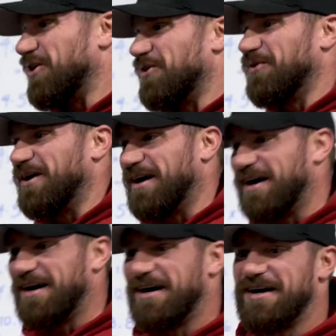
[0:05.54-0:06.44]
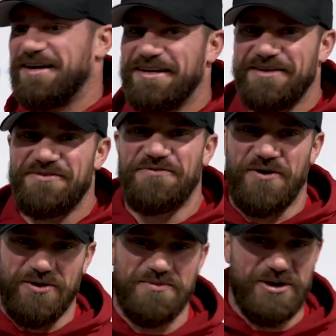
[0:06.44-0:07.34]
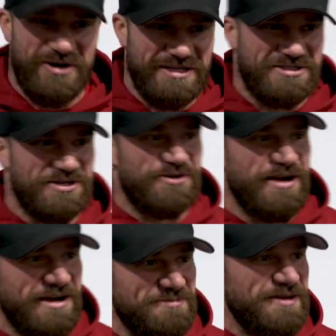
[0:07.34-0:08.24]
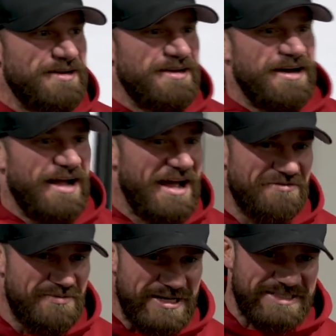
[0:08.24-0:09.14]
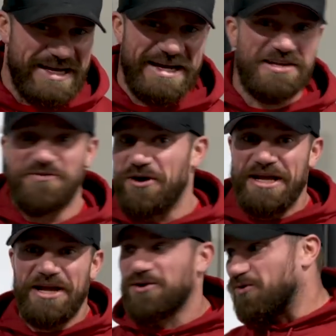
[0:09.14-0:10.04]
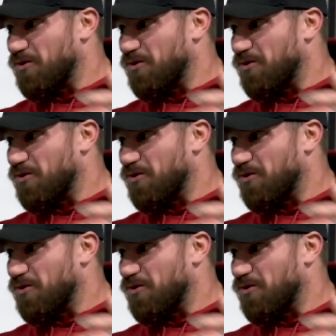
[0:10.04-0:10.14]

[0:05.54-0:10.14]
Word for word: You know, uh, if you follow me on Instagram, I haven't been as active on here